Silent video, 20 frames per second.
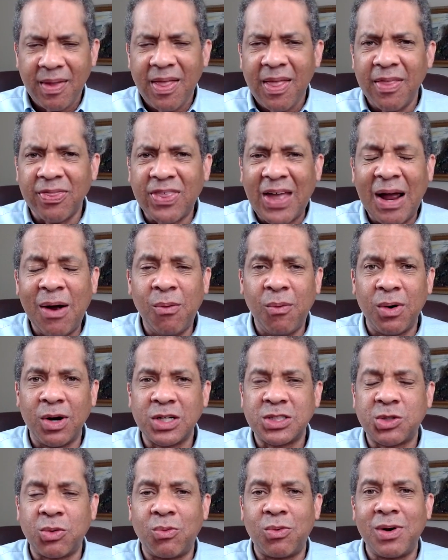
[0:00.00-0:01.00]
that
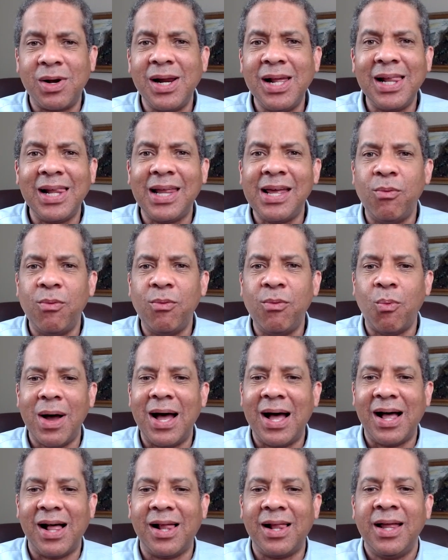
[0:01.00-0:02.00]
works really
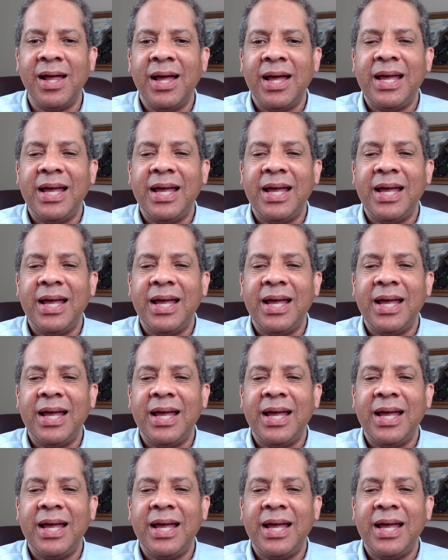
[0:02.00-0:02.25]
well